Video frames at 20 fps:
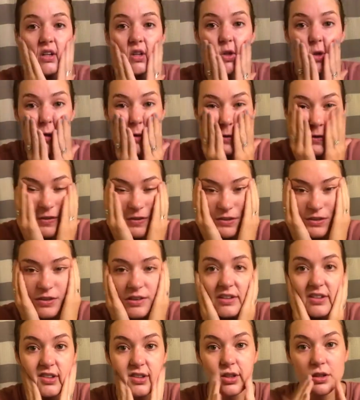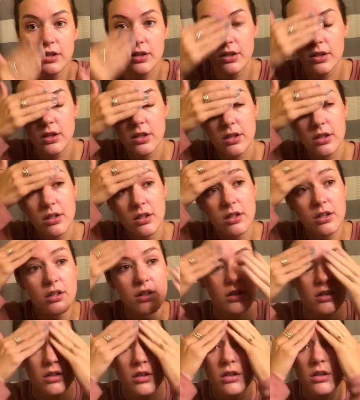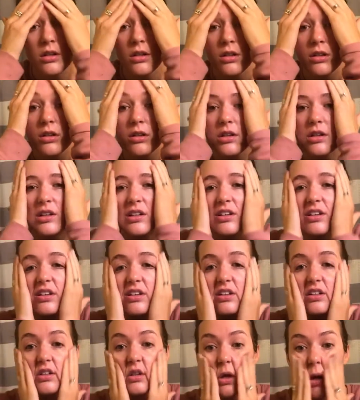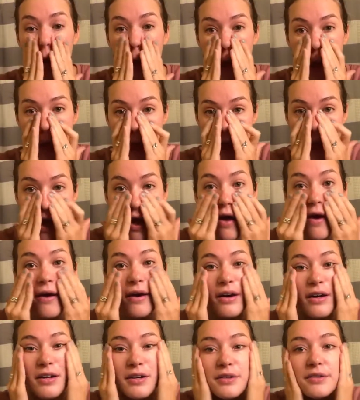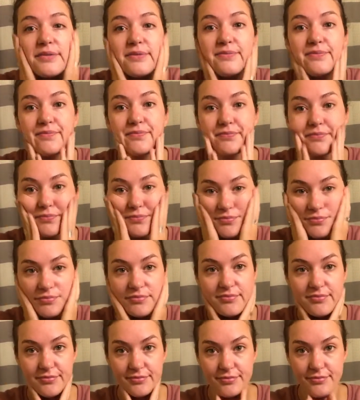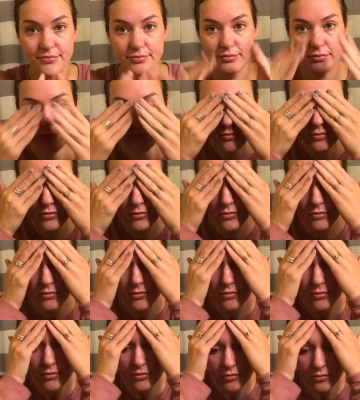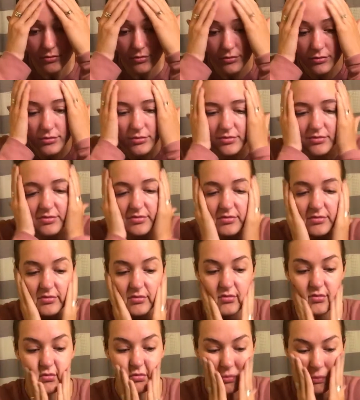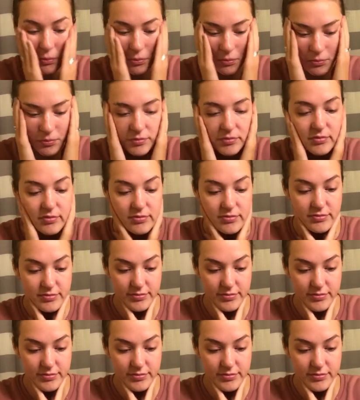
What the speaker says: No one is speaking in this clip.